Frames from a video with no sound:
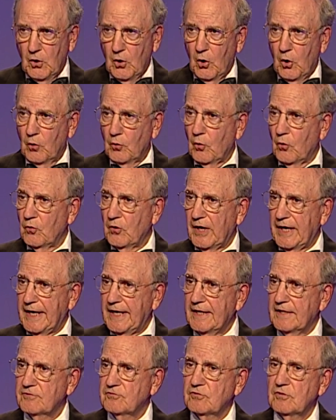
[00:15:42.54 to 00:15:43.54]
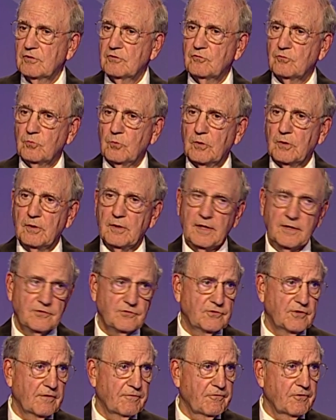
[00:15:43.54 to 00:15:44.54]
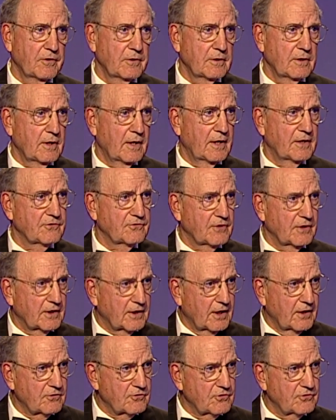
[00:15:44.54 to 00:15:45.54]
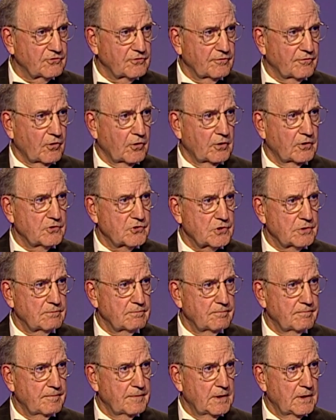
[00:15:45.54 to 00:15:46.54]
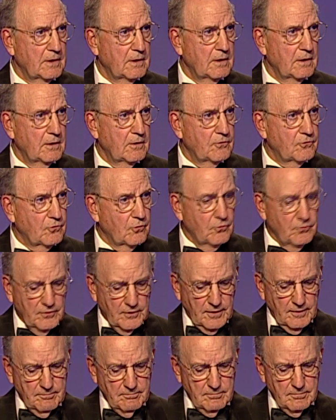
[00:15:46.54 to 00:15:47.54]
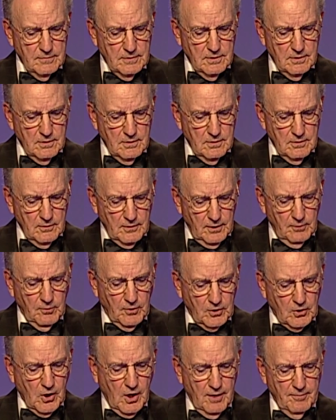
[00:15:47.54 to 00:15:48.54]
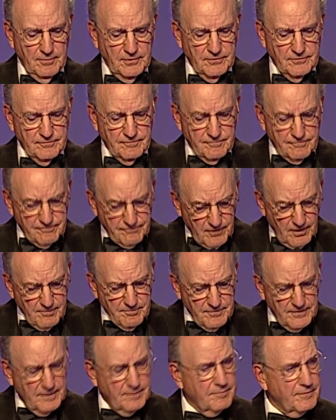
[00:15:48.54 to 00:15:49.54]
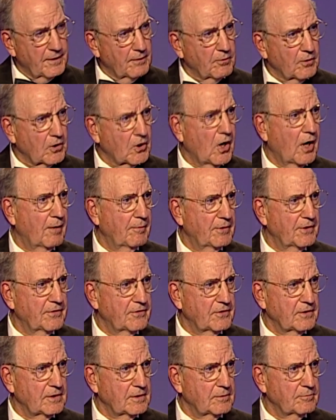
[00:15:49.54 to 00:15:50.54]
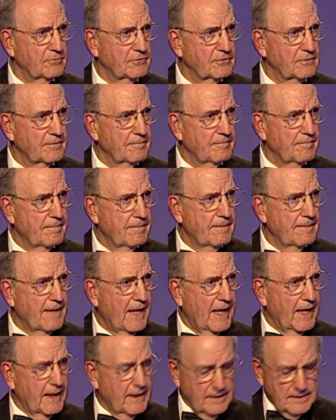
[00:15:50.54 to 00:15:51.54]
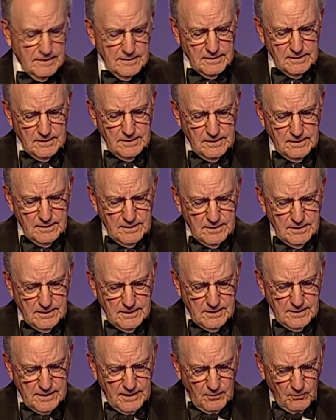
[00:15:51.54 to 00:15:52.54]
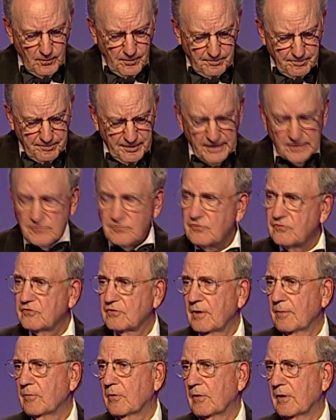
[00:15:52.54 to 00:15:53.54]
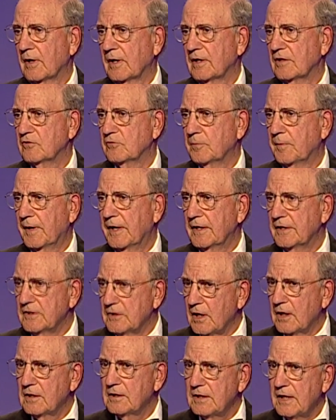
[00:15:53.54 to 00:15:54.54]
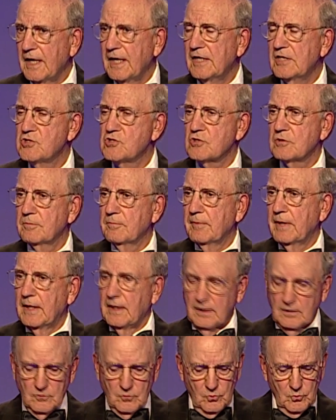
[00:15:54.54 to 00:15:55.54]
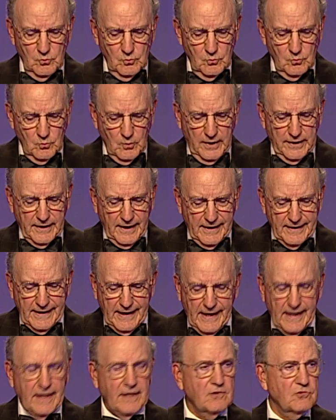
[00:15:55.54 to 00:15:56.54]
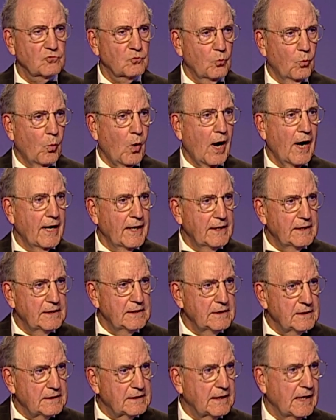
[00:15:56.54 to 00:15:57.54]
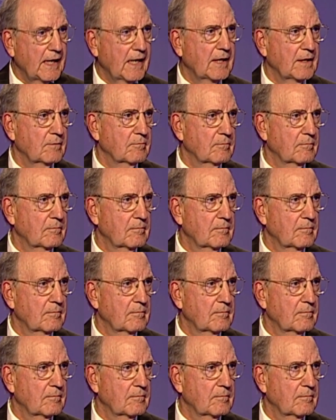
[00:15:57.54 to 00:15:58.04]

Although the answers were as different as their countries of origin, through them, there were common, from them, there were common themes. And they were best summarized by a young Asian man who, when I asked why he came,